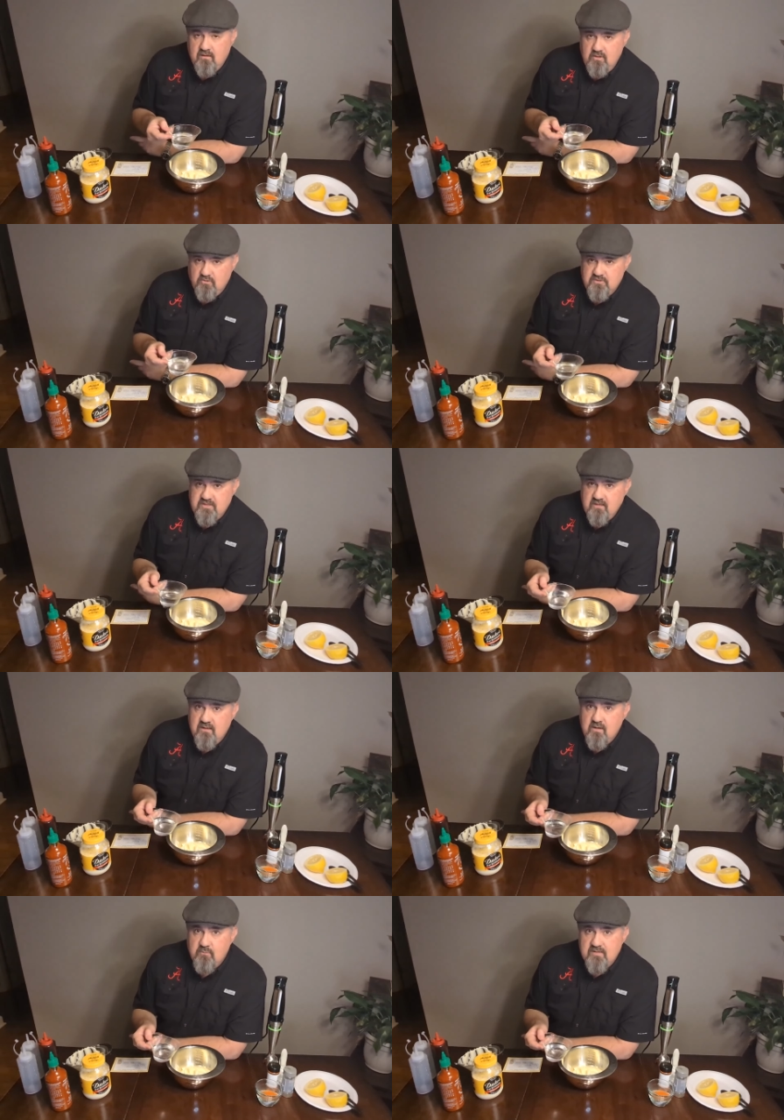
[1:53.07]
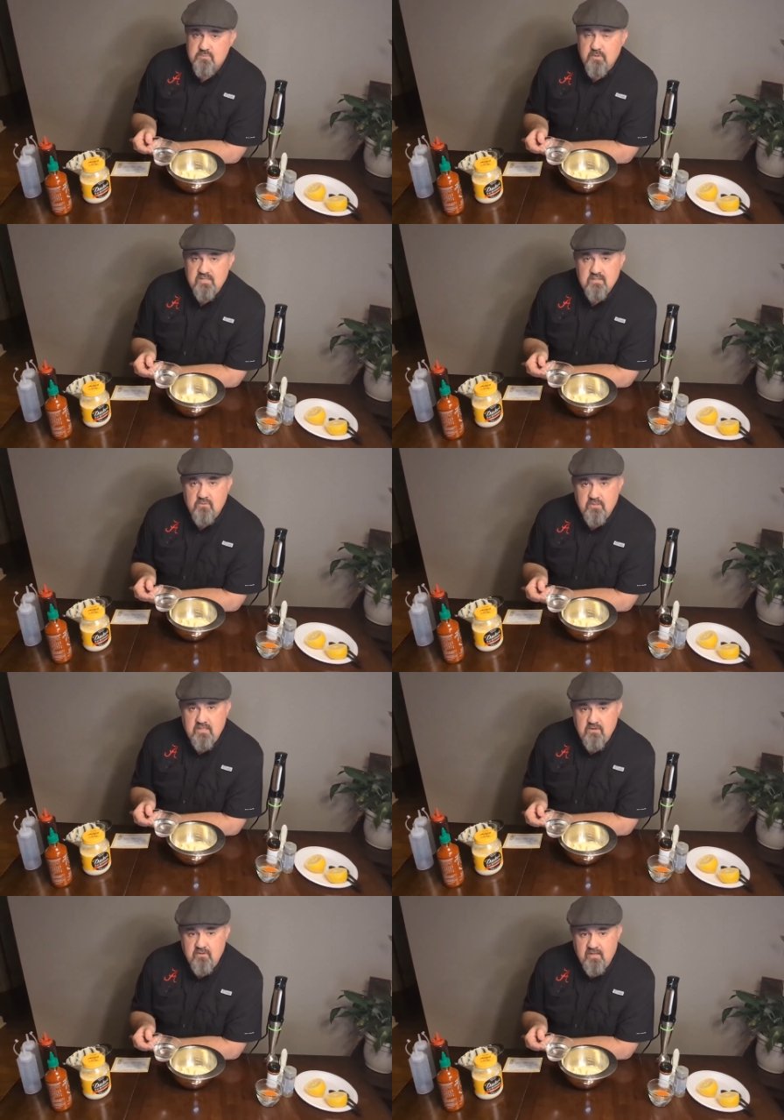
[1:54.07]
You'll see a lot of recipes on the
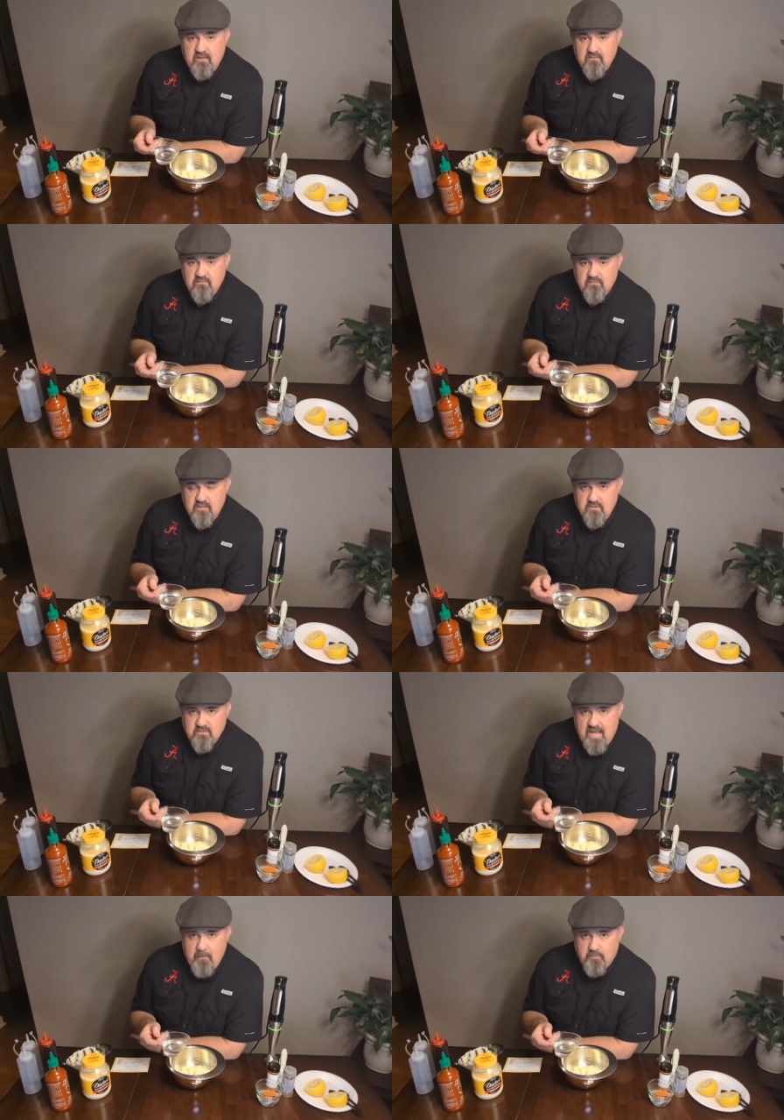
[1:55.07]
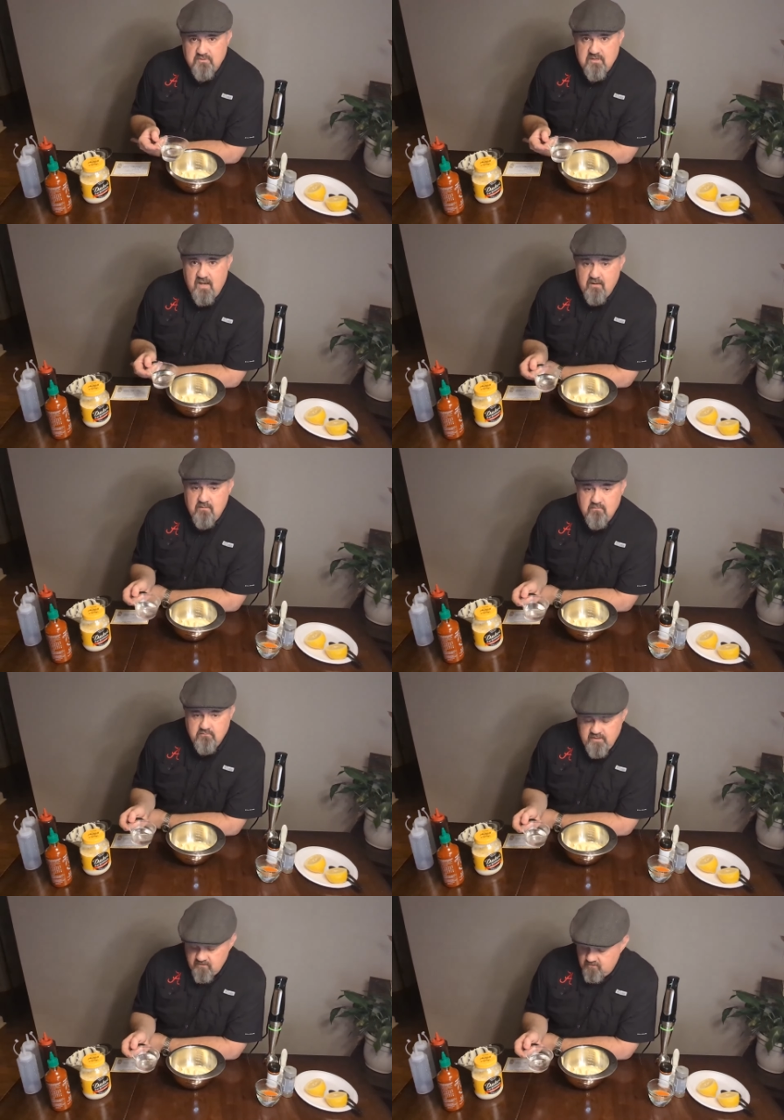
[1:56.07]
internet that use apple cider
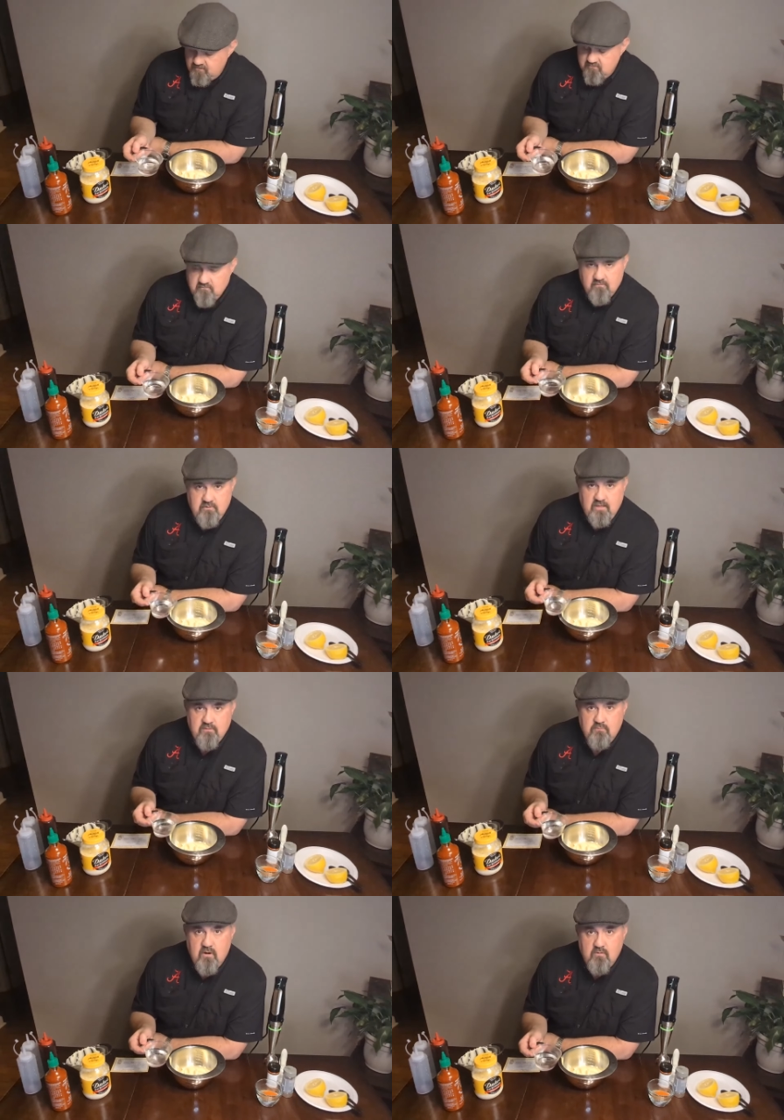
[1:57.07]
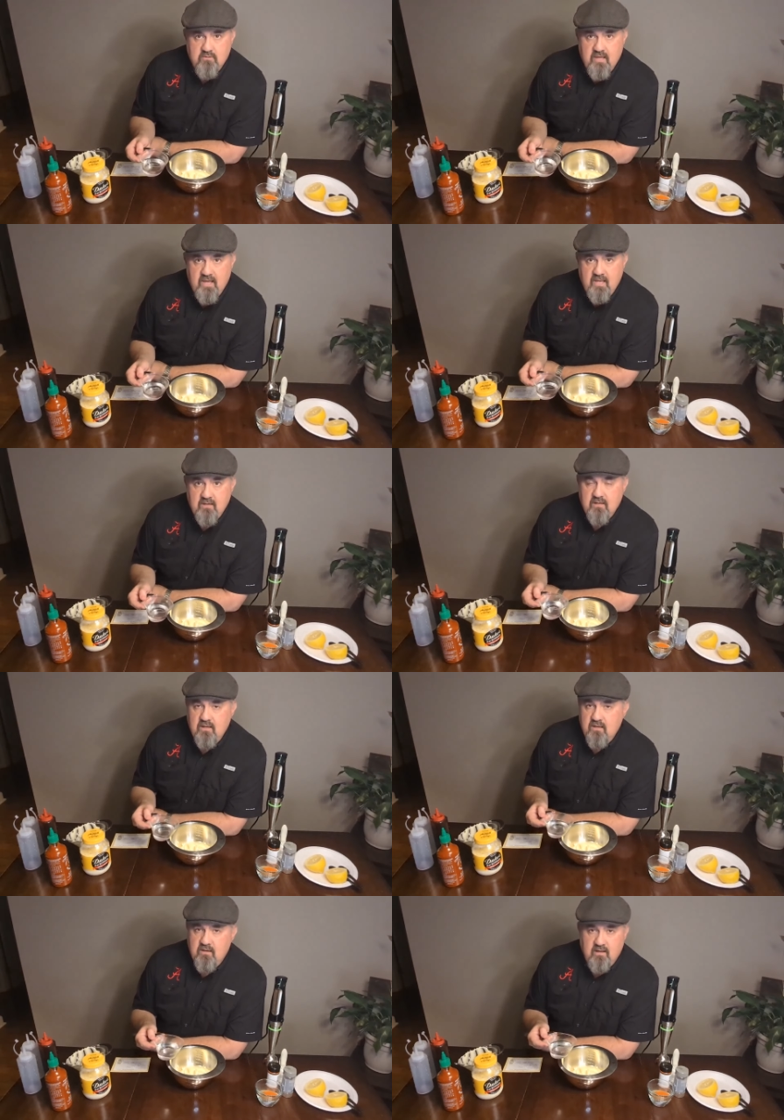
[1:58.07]
vinegar. Nothing wrong with that,
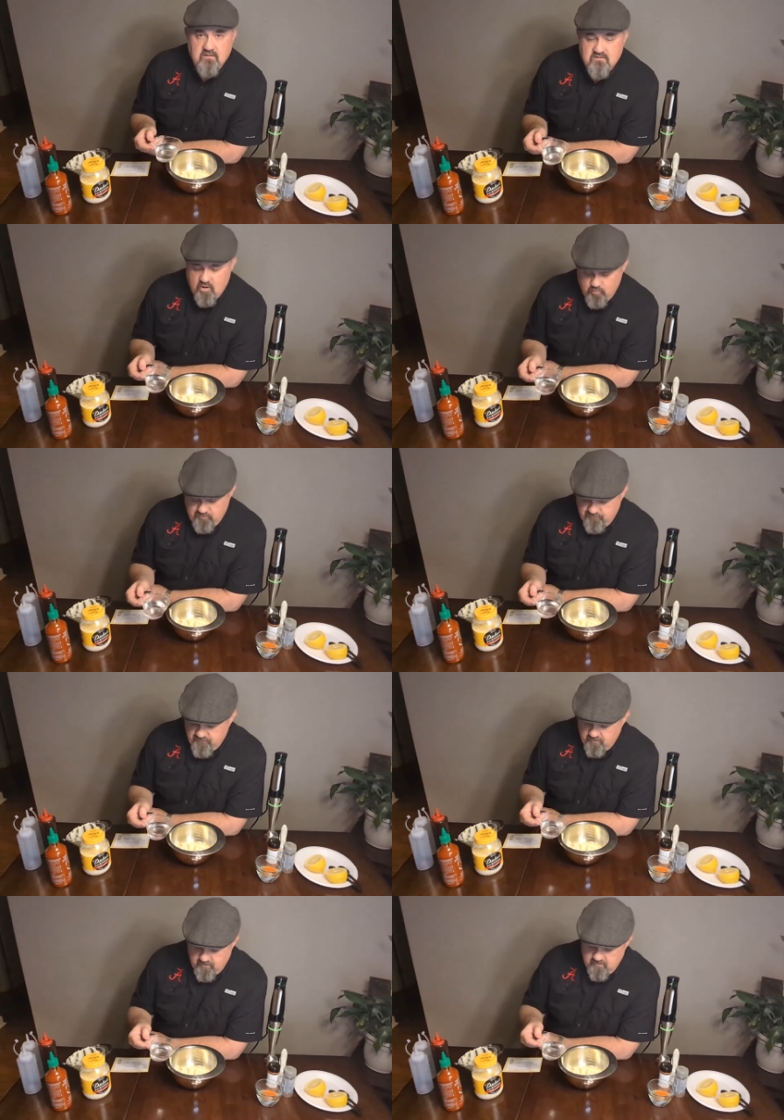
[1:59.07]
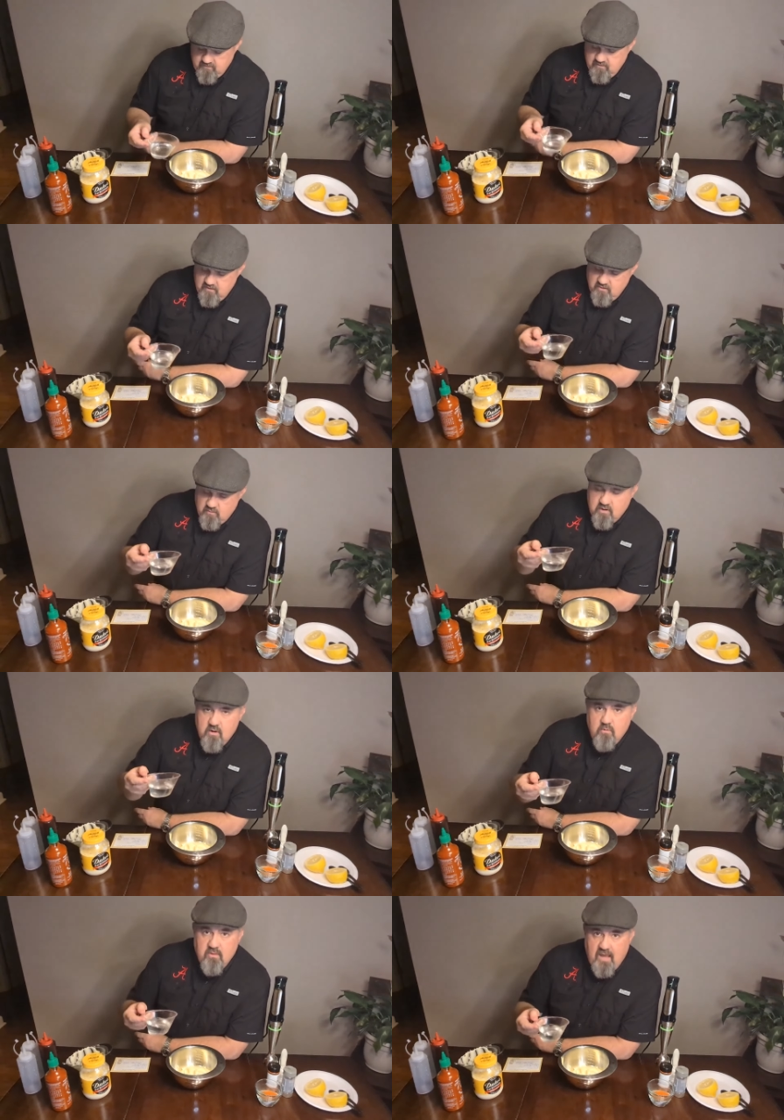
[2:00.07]
I just don't prefer it. We're
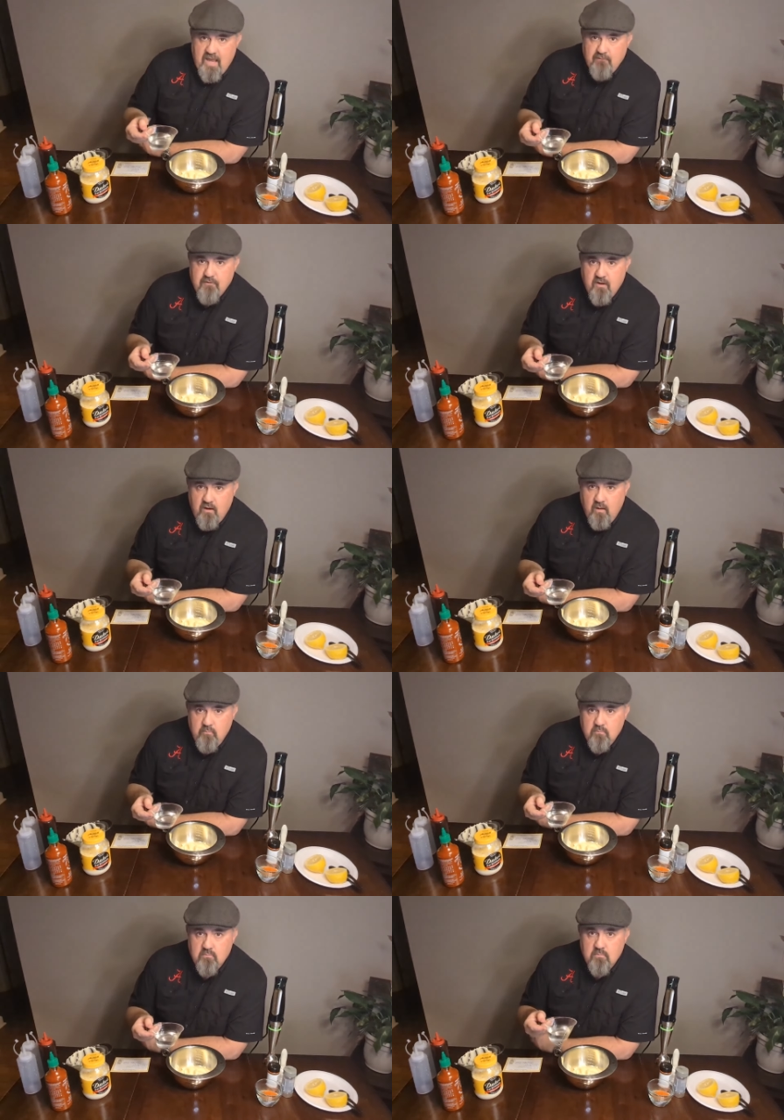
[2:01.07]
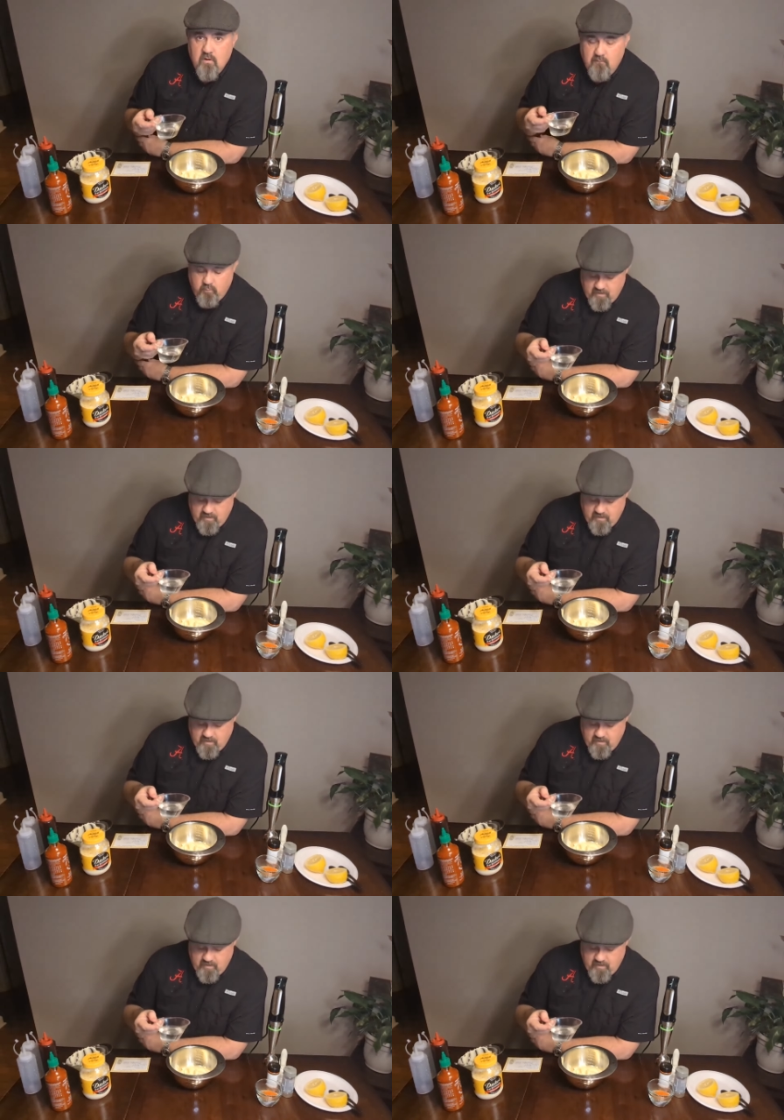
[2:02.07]
going with a 1/2 cup of